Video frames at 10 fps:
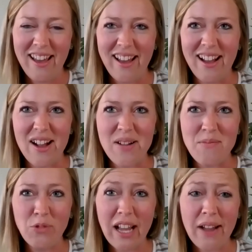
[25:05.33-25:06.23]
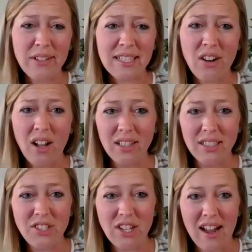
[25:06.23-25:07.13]
When I was in
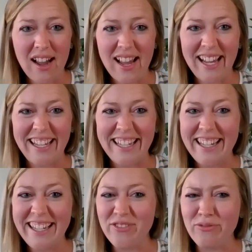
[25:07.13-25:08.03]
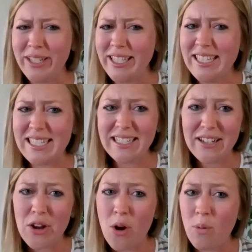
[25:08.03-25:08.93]
college, I really didn't
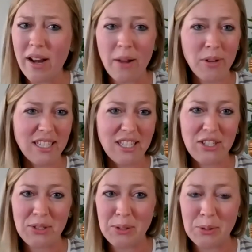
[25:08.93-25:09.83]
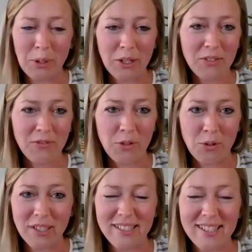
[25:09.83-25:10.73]
know what I wanted to do in the
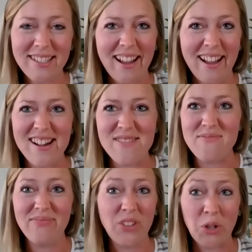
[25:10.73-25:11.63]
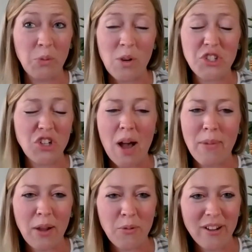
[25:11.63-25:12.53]
workforce or what job
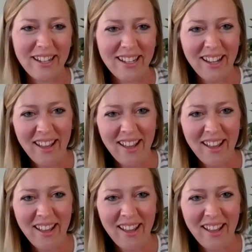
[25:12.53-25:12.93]
I wanted.